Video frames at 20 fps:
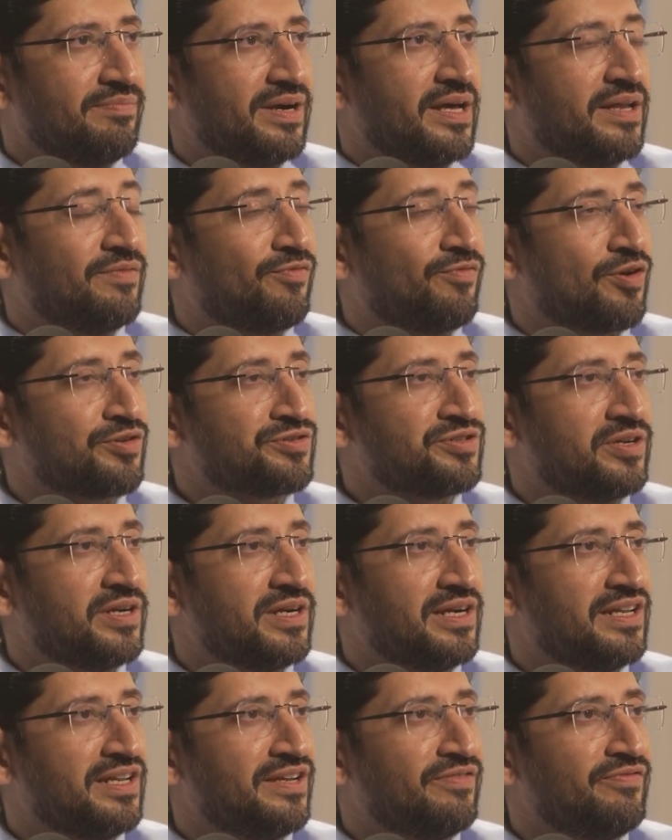but
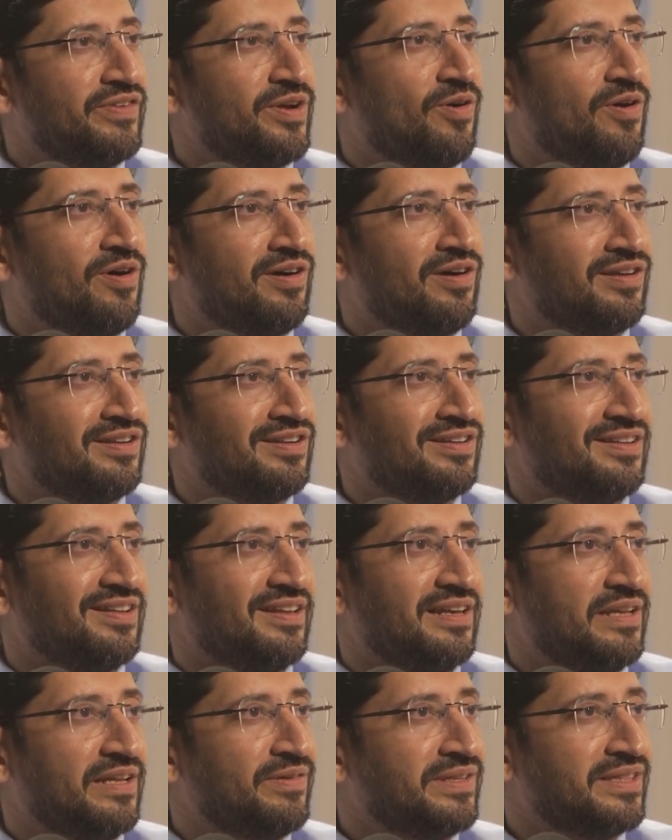unfortunately, we all
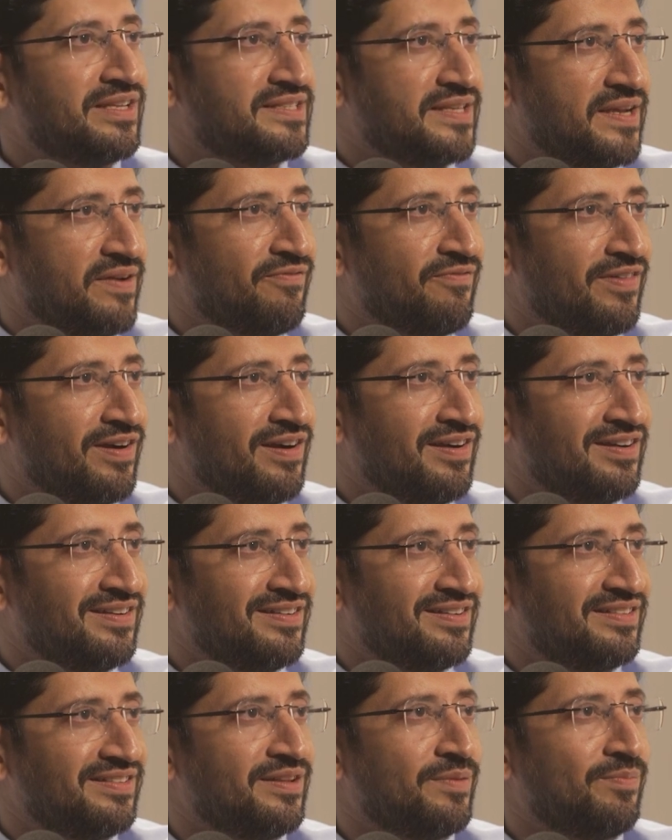live in the same world,
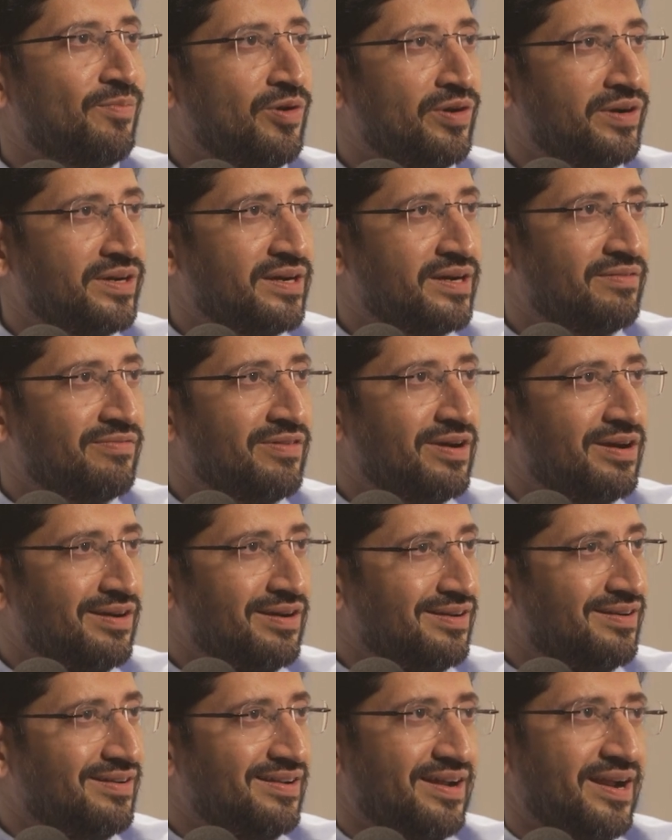the polluted
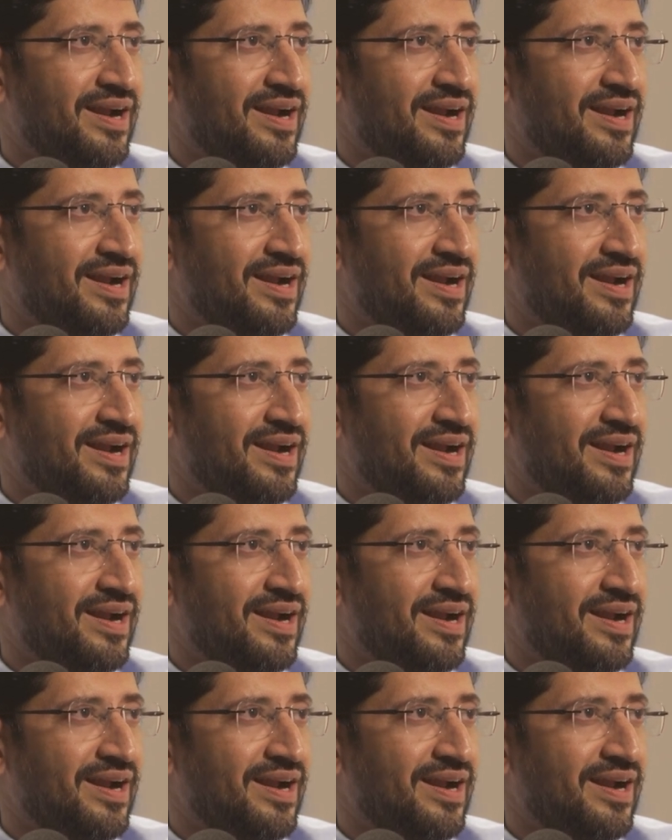world,